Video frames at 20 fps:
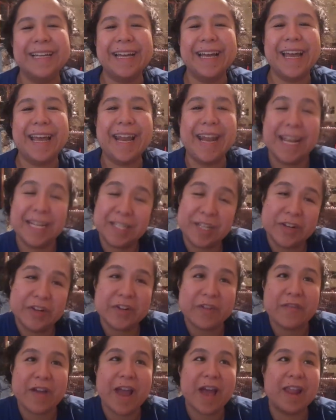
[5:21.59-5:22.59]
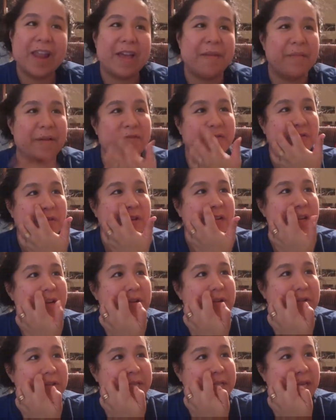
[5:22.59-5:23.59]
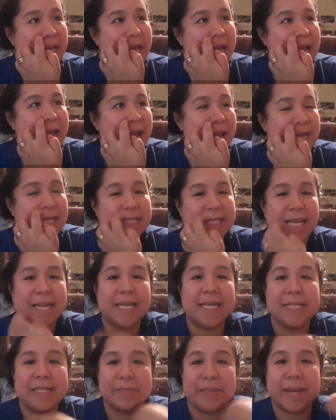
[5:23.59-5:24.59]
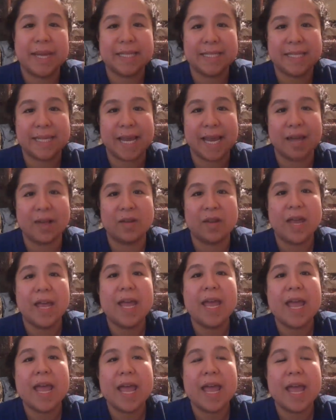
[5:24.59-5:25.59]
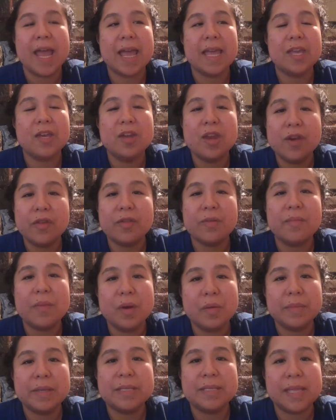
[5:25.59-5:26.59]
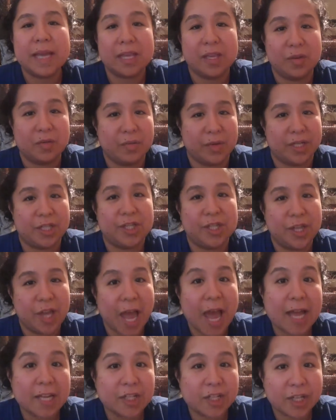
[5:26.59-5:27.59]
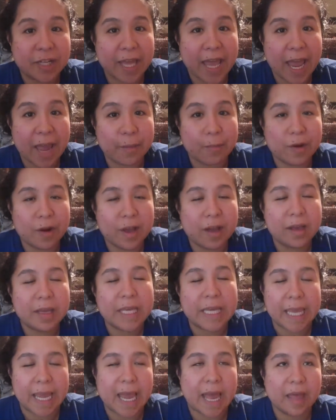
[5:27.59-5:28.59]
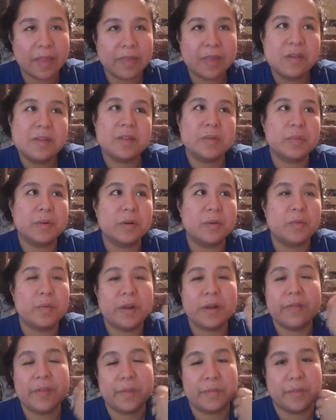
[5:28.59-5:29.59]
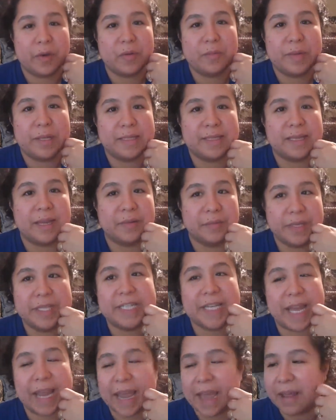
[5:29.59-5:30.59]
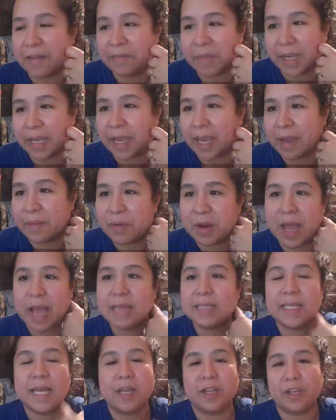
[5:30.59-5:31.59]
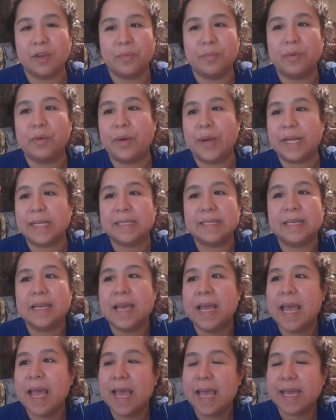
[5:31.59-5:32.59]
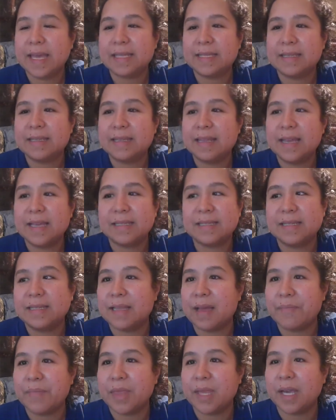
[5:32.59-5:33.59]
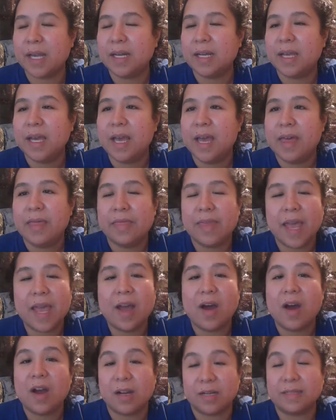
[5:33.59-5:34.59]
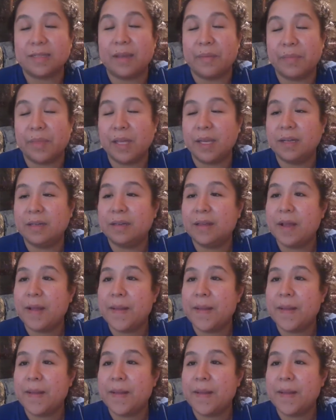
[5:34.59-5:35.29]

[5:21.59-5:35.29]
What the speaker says: And I turned around, and my 4-year-old had taken his pants down. The moments that you wish you had your camera? Yeah, those were one of the moments I wish I had my camera. I tell you, boys, it's something. They are something.